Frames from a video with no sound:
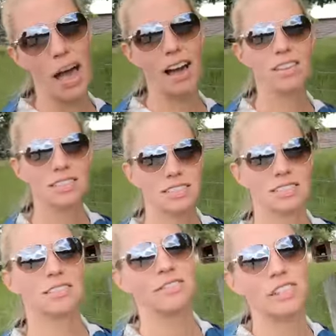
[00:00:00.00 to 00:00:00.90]
about,
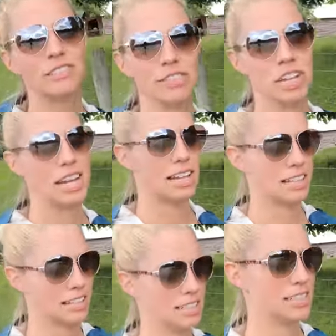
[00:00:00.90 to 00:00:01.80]
feel free to,
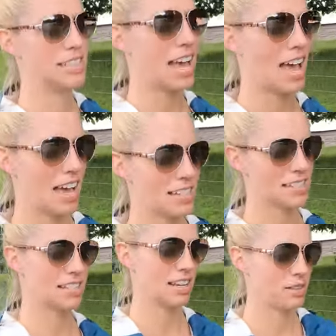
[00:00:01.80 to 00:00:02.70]
to
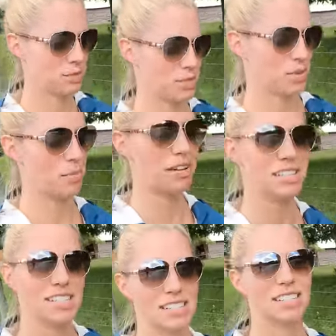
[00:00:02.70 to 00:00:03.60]
ask and we'll do our
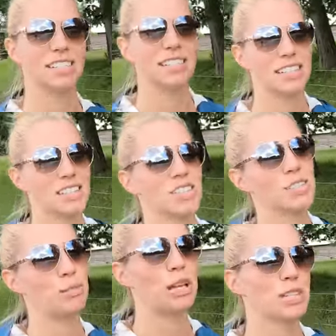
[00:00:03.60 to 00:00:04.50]
best to get you
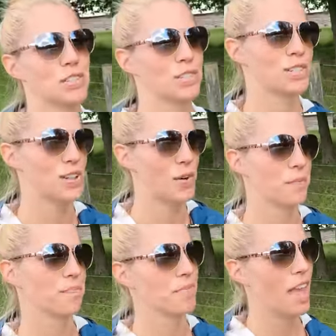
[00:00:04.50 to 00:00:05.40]
some answers. So
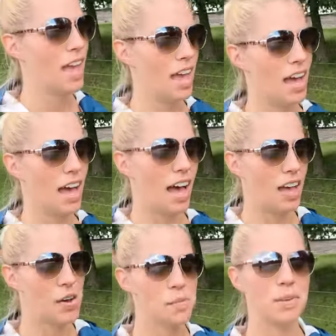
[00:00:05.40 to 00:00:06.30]
I
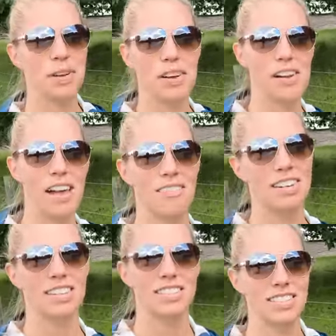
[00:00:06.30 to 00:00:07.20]
hope you're all having
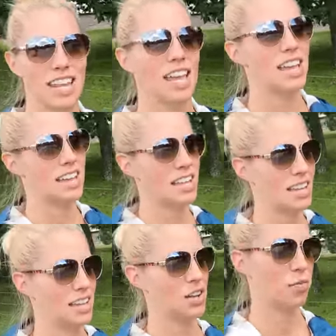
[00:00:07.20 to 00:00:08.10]
a good day
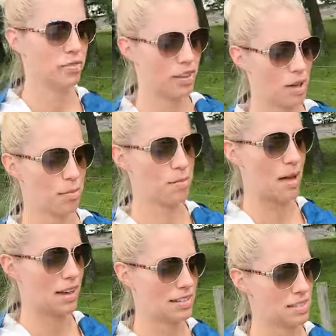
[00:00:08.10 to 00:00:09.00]
and hopefully I'll be
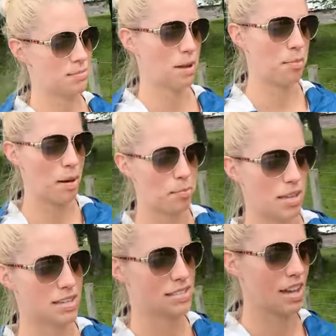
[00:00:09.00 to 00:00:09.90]
back to my
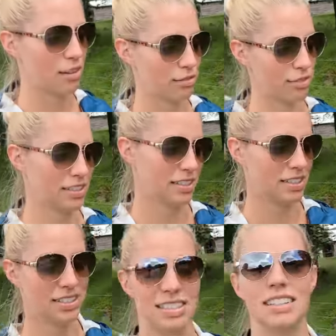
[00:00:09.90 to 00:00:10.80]
peppy self
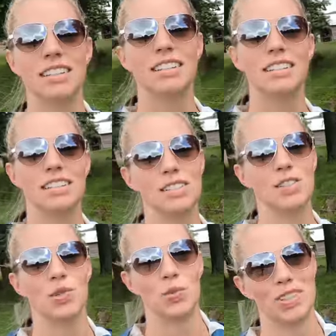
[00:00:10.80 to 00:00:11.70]

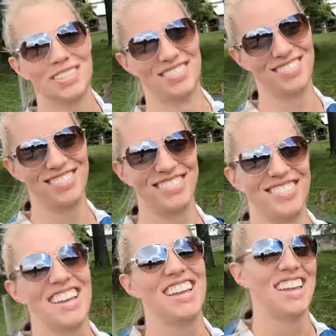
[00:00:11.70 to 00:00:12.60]
soon.
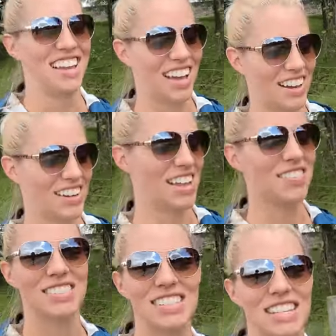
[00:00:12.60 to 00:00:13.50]
All right,
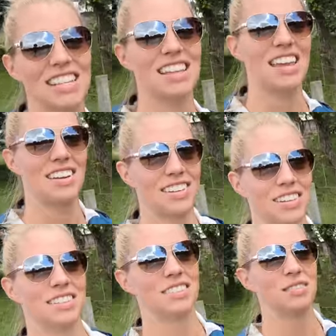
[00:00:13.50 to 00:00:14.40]
we'll see you later.